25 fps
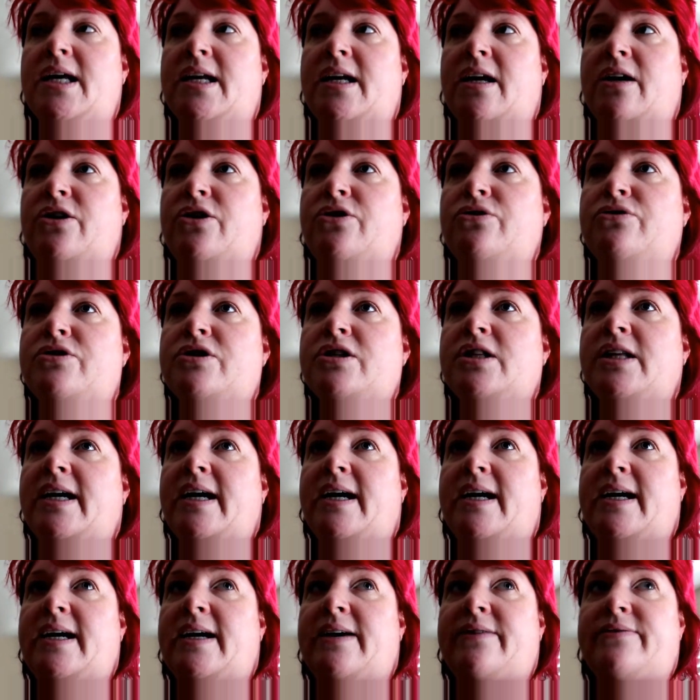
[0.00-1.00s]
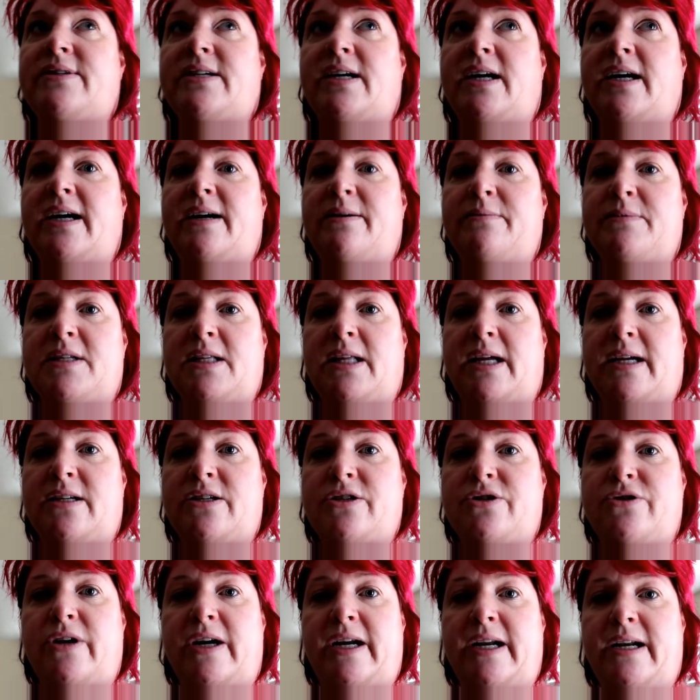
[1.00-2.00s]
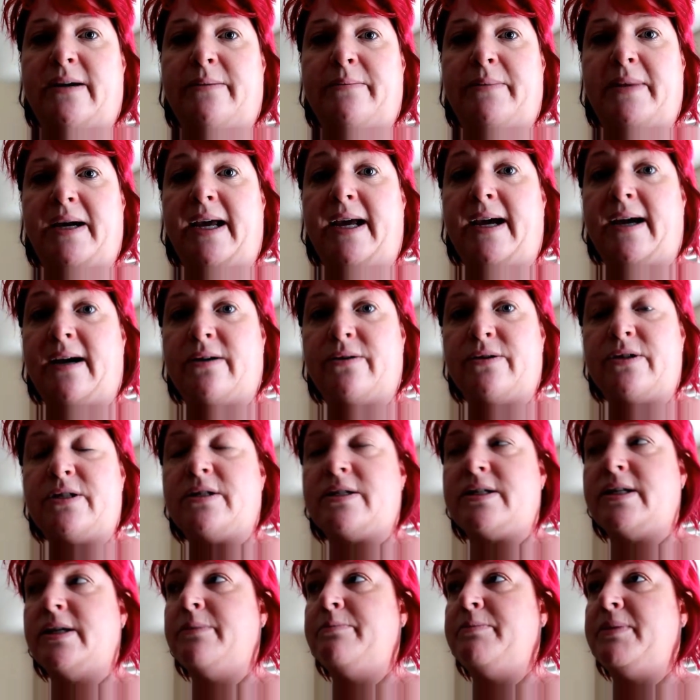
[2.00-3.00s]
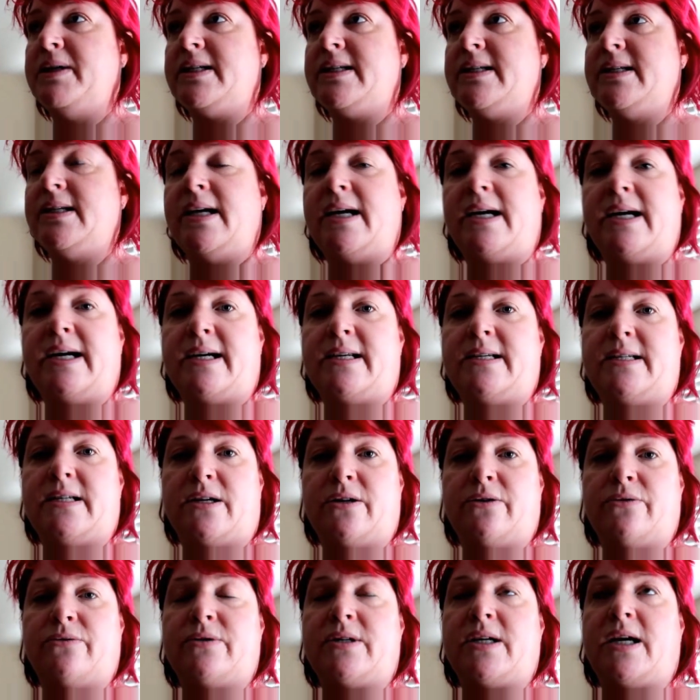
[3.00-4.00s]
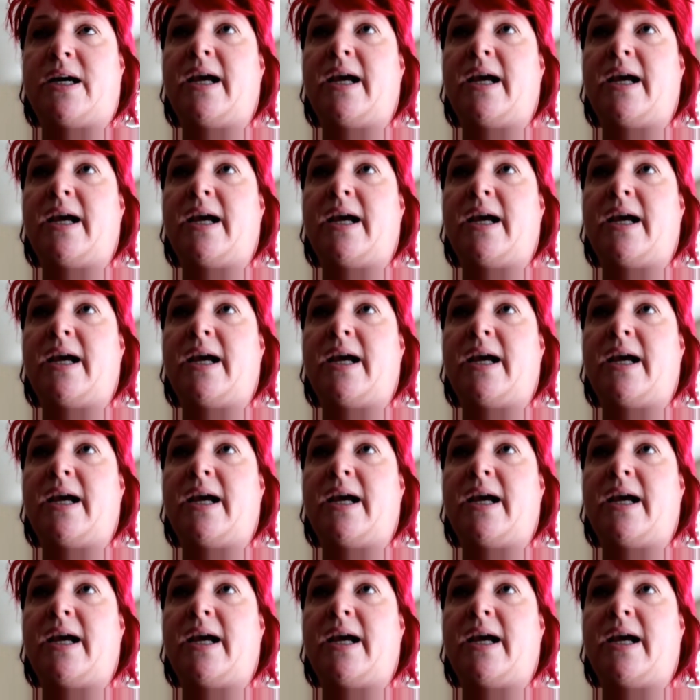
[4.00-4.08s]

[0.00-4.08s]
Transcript: Now usually I have time to like straighten up my house, but today I don't.